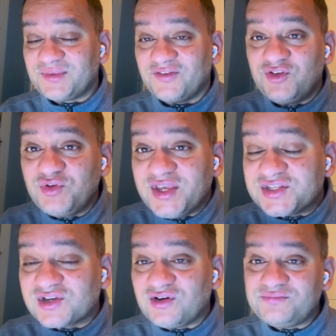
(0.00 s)
A few years
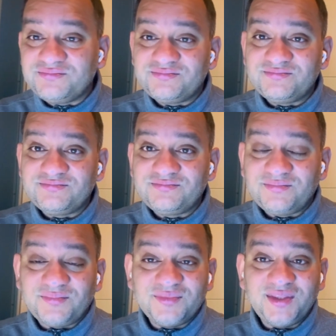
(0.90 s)
ago,
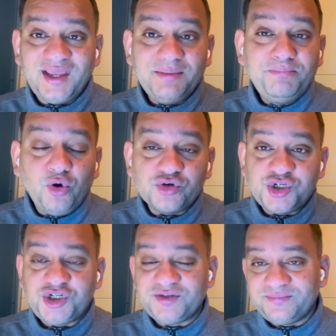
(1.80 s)
they
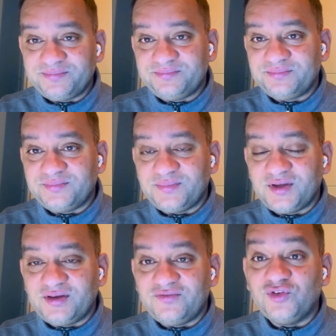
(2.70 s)
poached
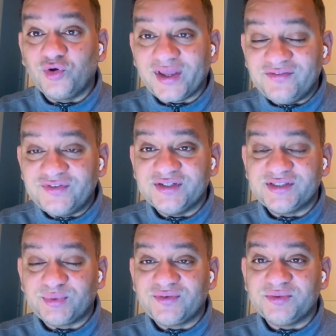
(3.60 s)
Florian
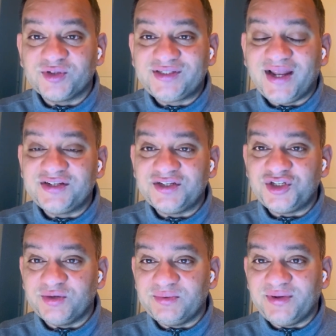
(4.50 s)
Wirtz, one of the most talented
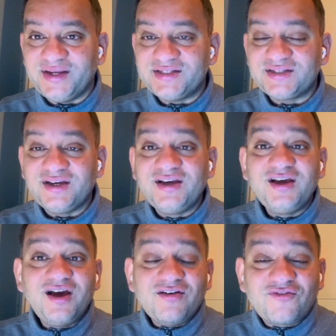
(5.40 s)
German players,
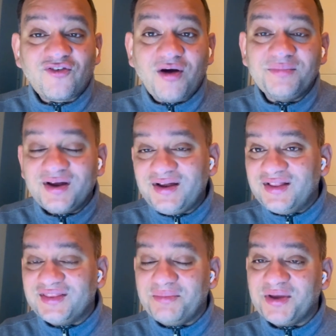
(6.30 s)
from
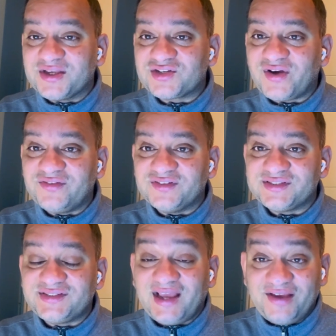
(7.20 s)
their biggest
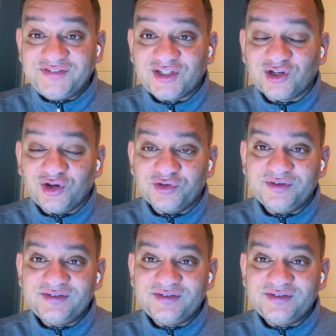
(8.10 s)
rivals, FC Cologne.